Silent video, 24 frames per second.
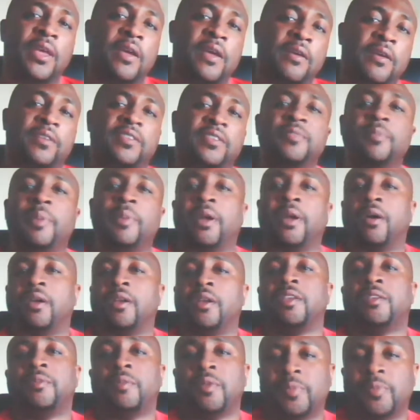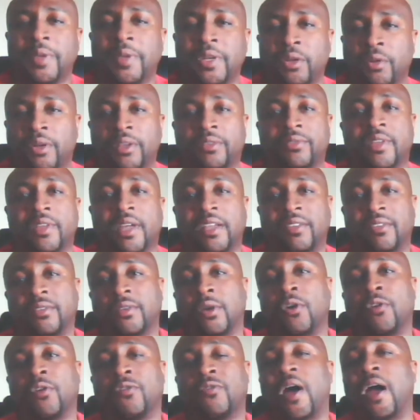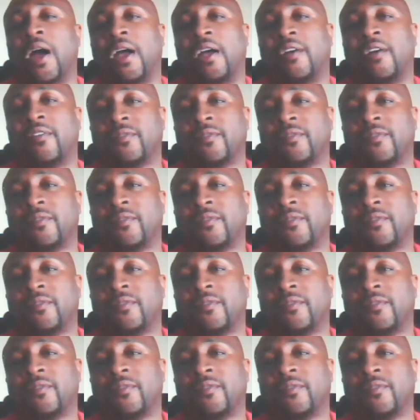because he's been doing this thing since 2005.